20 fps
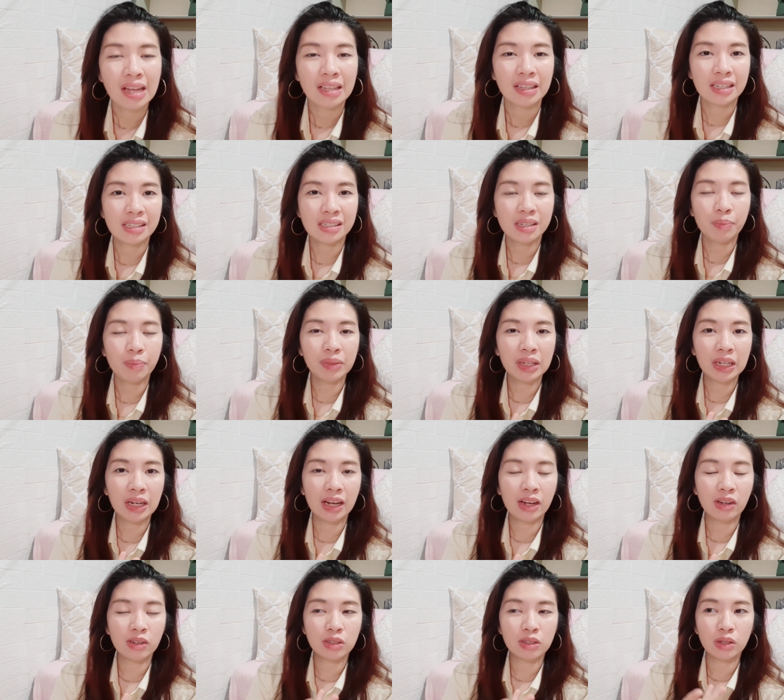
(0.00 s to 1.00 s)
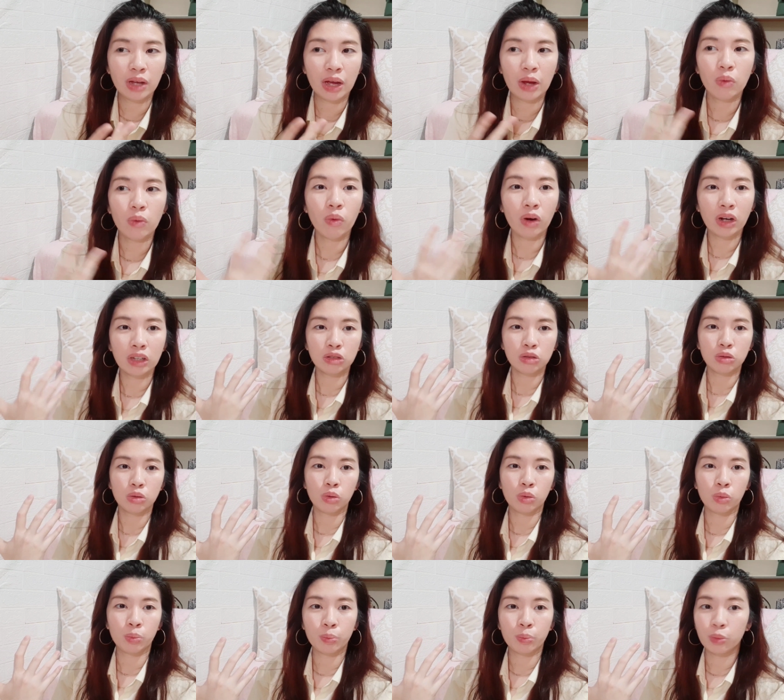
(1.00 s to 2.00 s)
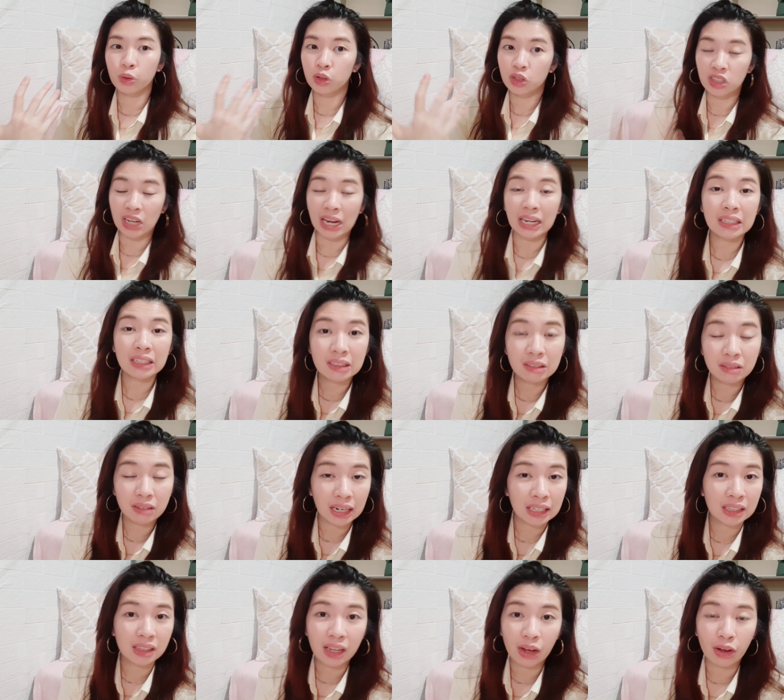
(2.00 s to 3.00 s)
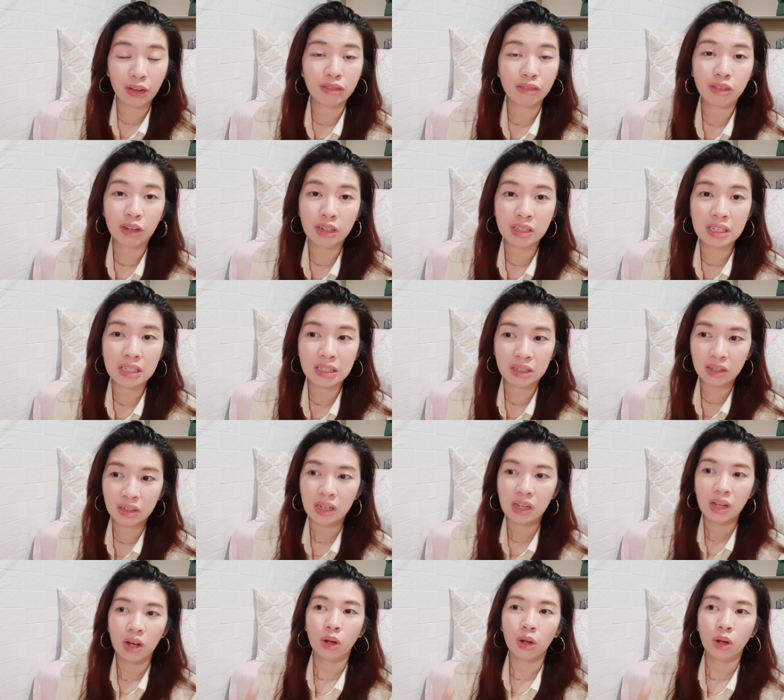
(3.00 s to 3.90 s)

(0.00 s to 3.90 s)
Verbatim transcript: That's something else I want to project right now in fall season.